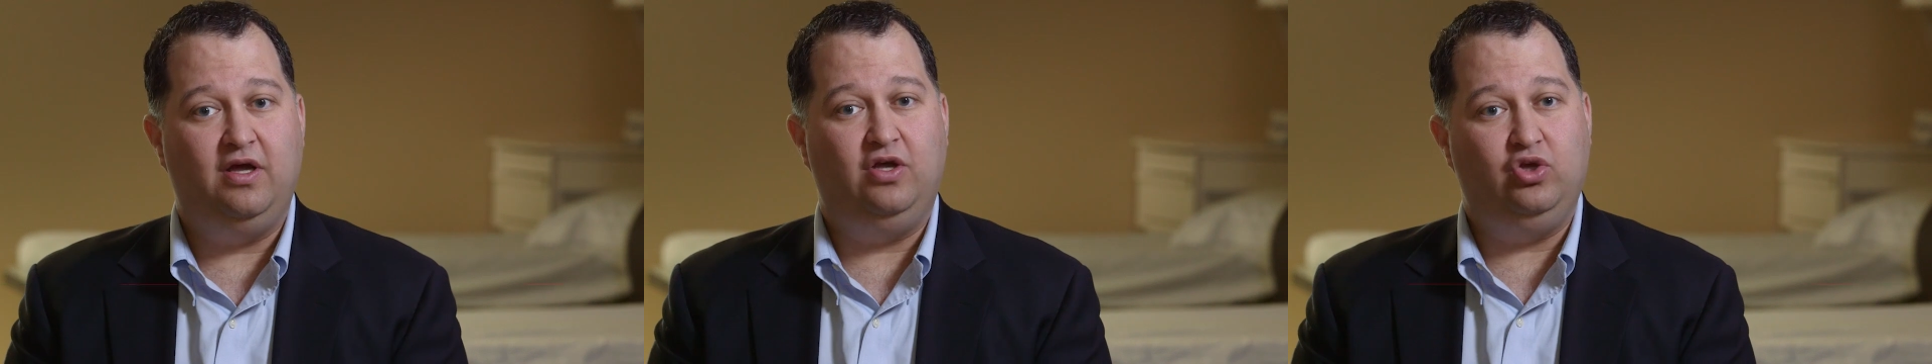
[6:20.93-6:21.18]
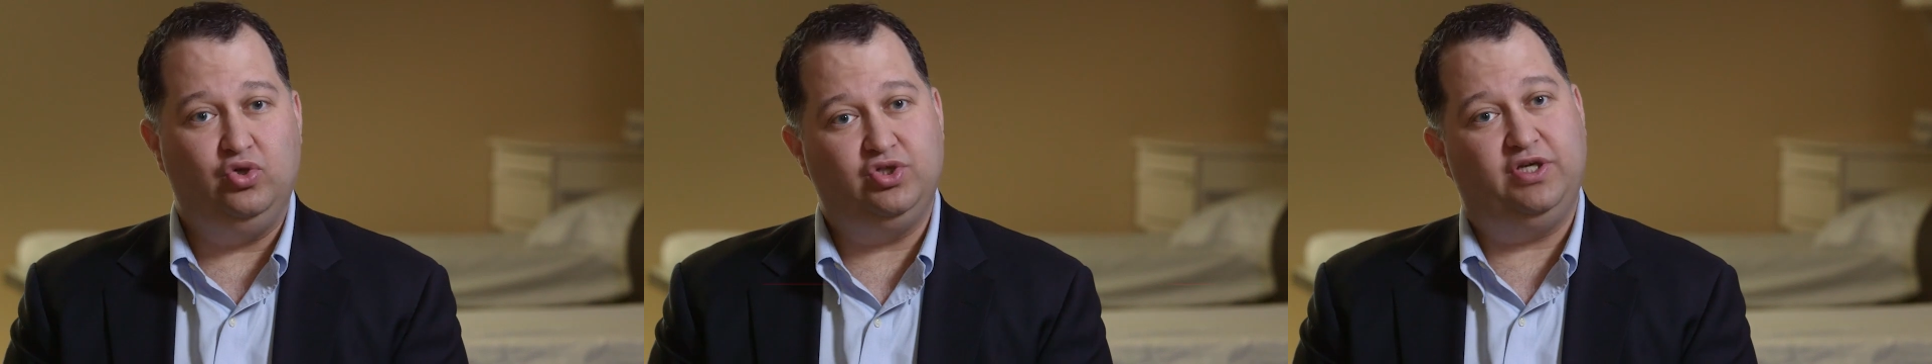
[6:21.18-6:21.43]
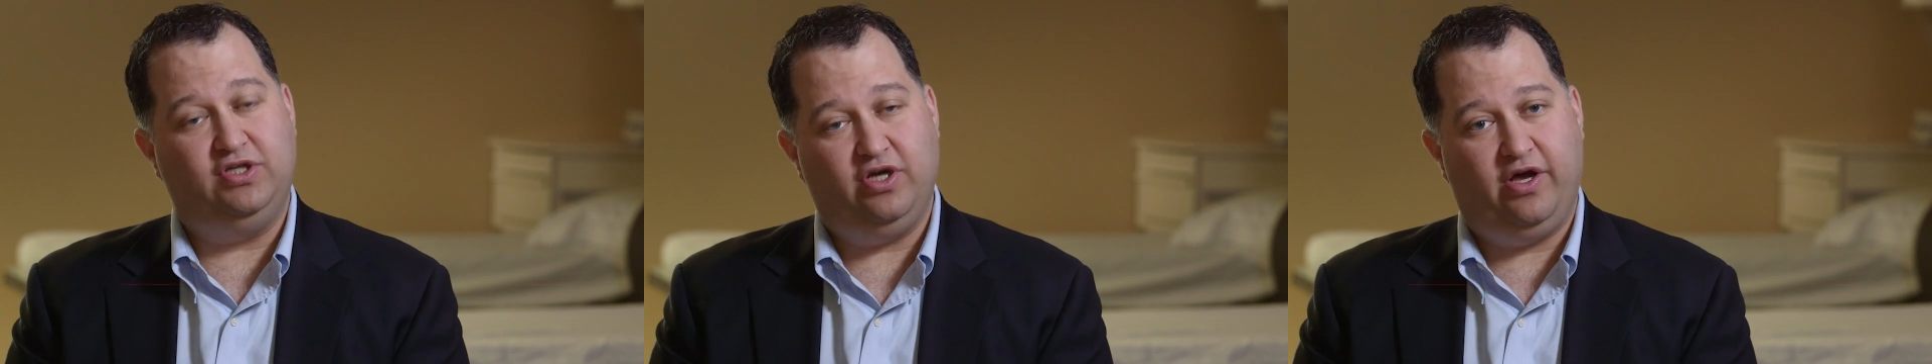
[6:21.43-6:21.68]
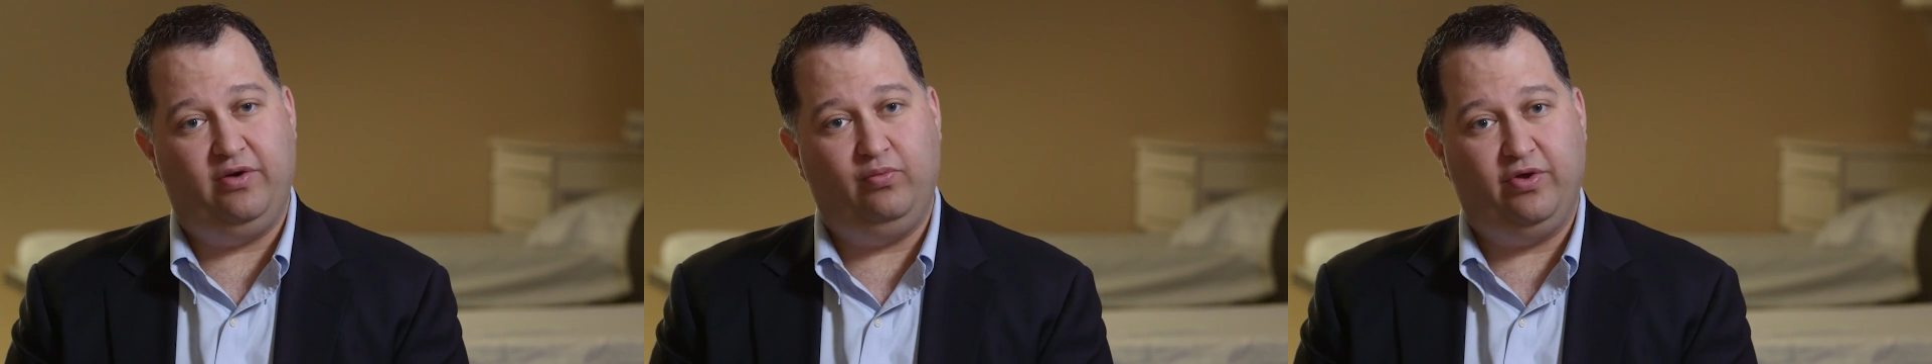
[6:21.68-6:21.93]
usually
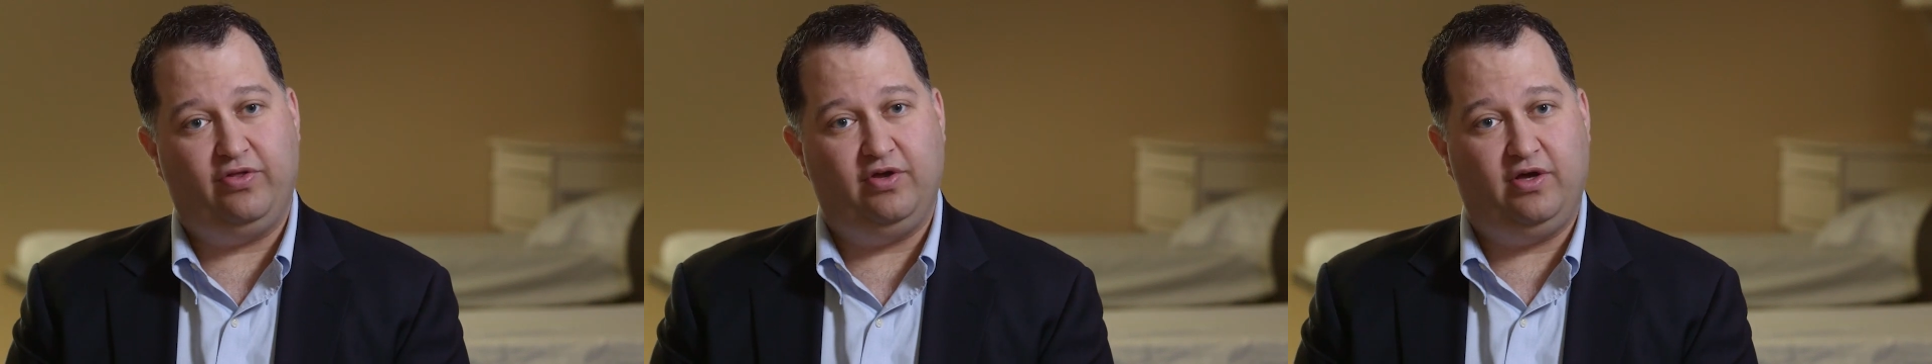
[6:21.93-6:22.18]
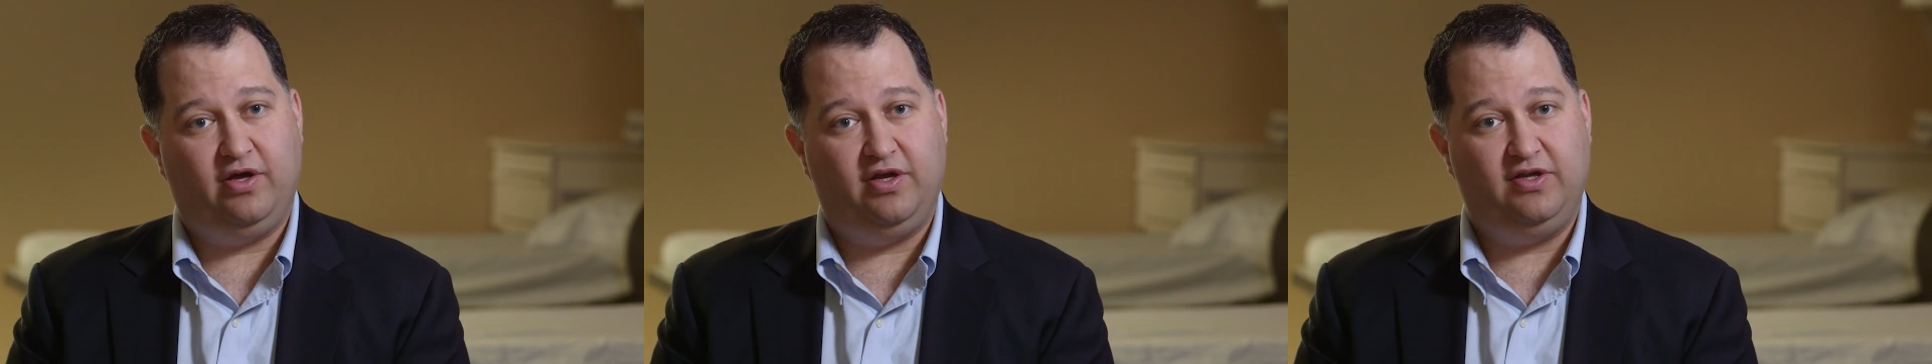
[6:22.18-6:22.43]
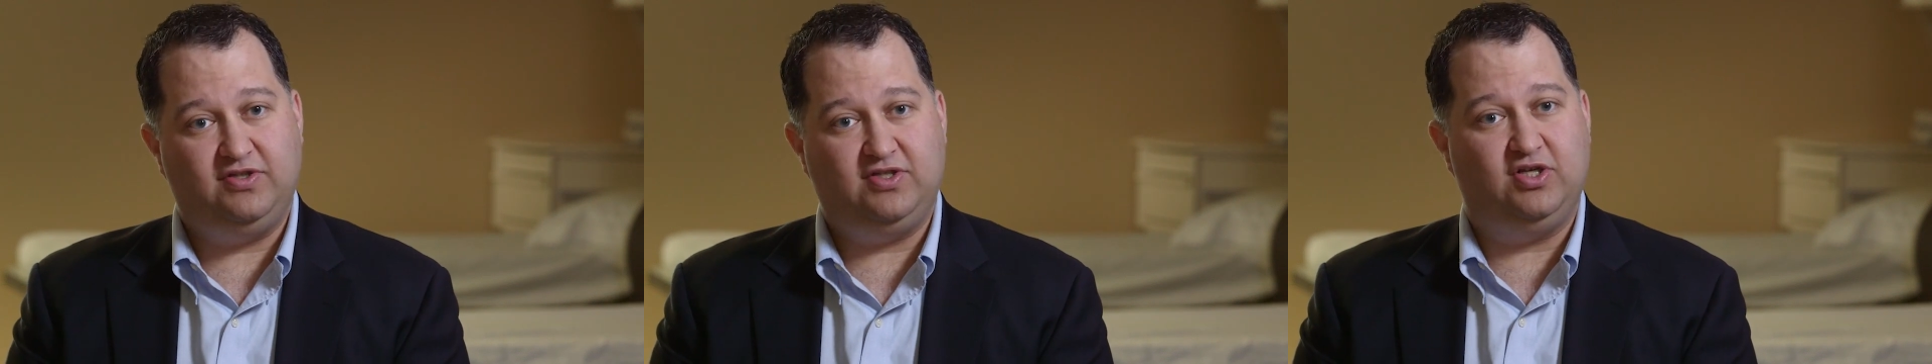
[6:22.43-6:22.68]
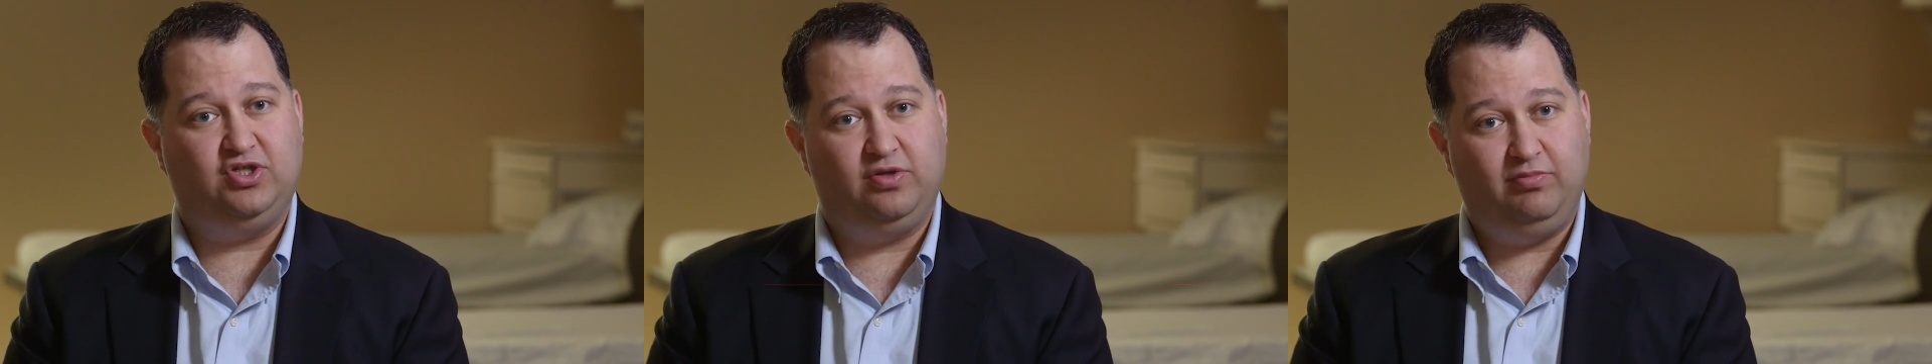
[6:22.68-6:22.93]
done with an
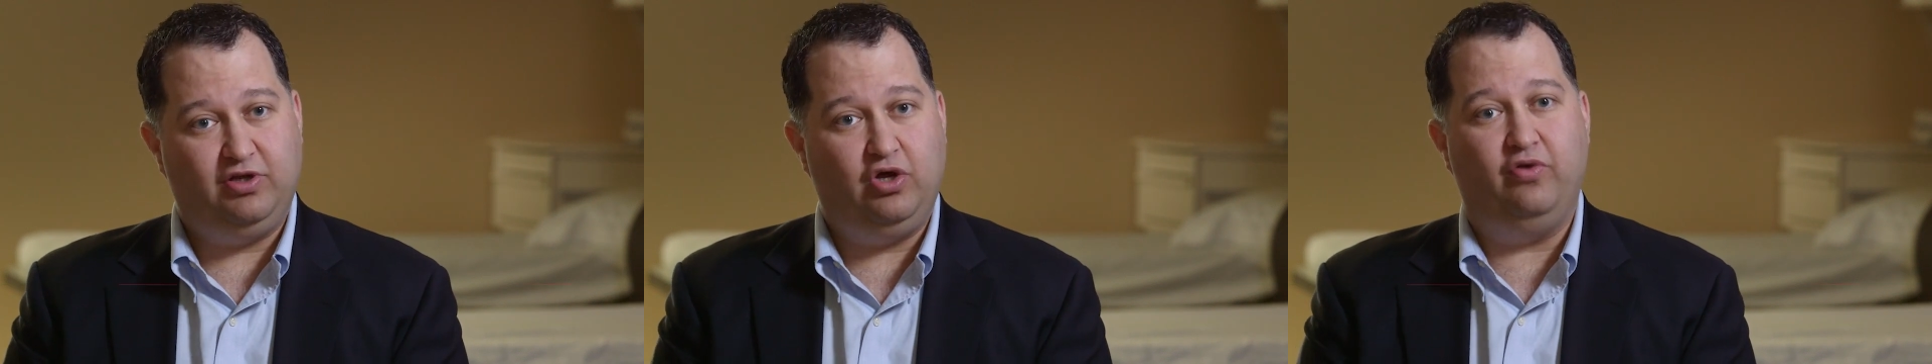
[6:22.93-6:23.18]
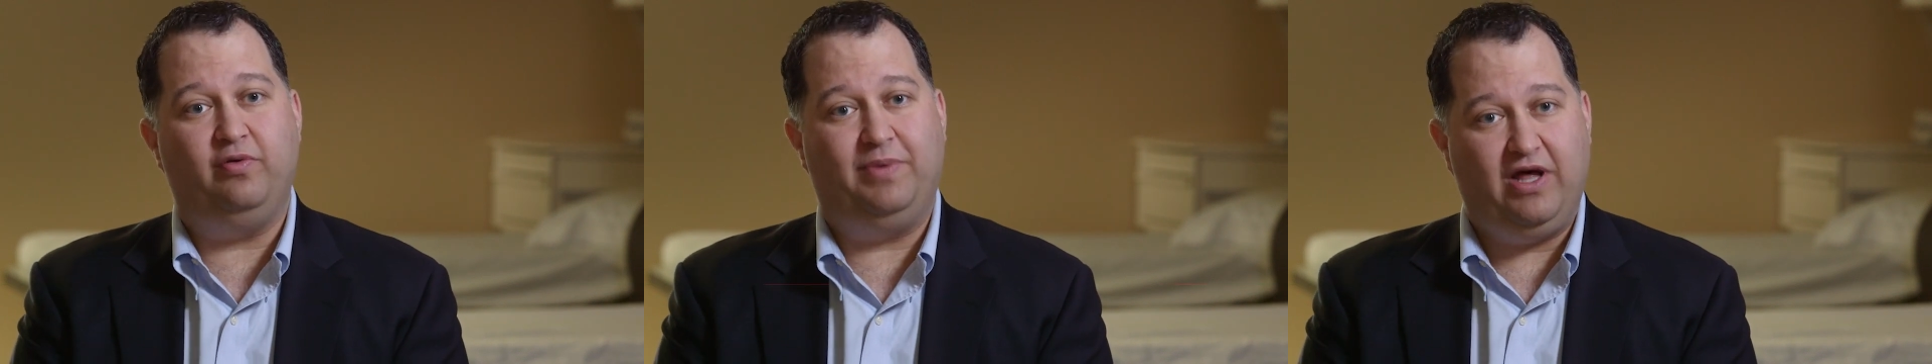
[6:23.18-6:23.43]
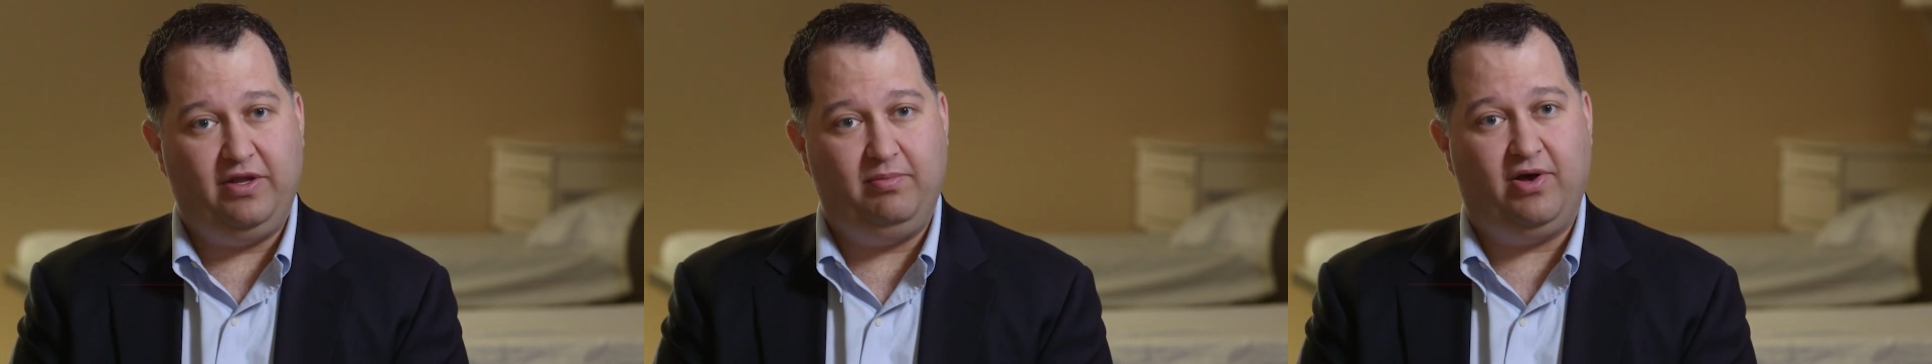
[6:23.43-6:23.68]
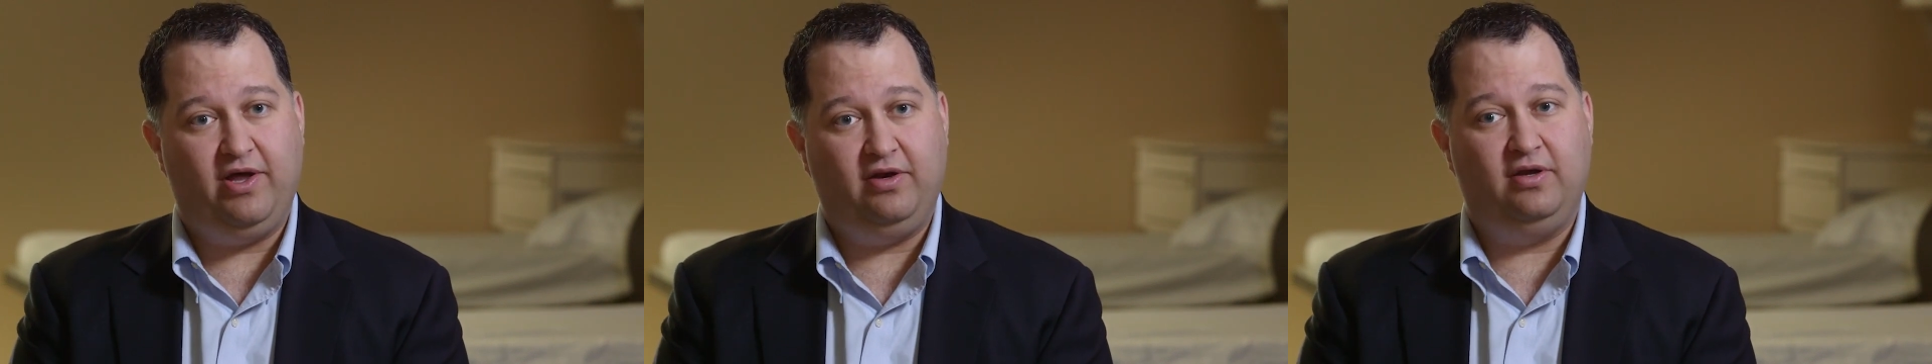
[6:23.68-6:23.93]
incision below the belly
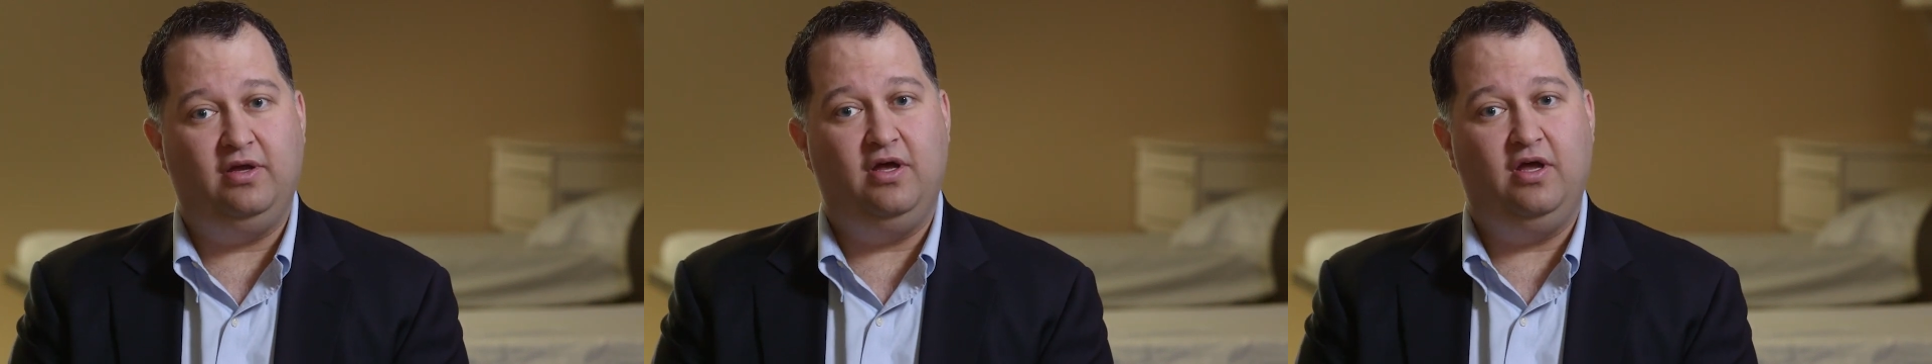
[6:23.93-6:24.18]
button